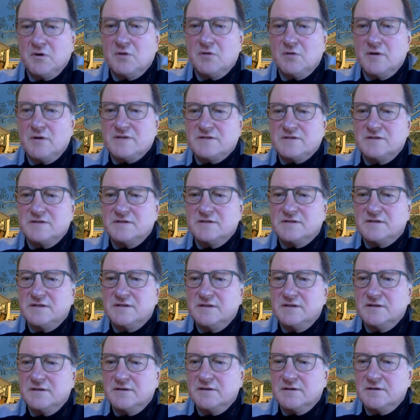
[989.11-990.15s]
questions
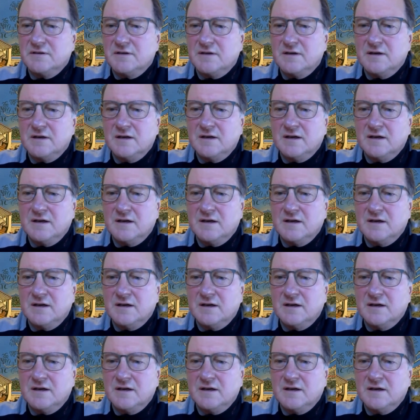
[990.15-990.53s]
here